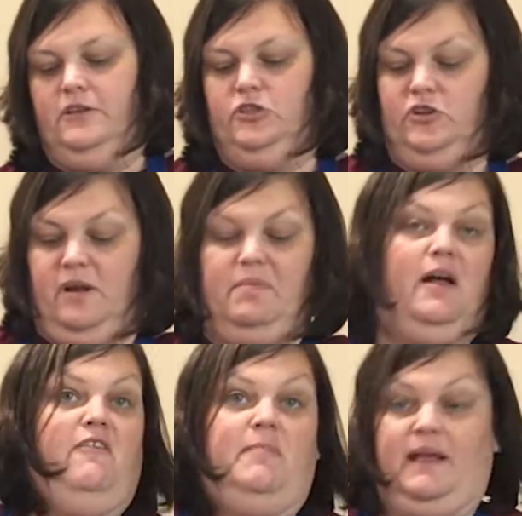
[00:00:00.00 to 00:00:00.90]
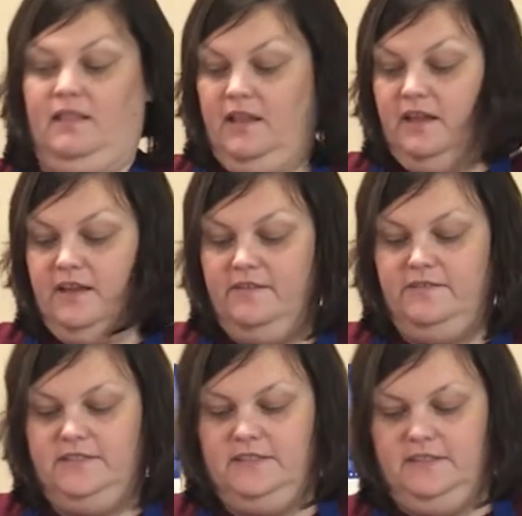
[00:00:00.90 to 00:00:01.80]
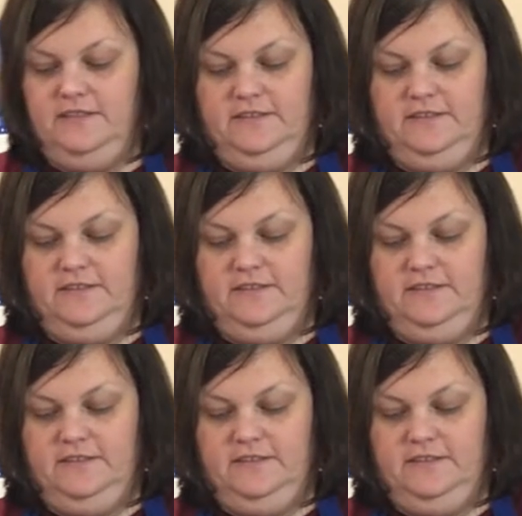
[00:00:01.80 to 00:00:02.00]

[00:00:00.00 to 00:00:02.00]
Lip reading: Scrape it off my gloves.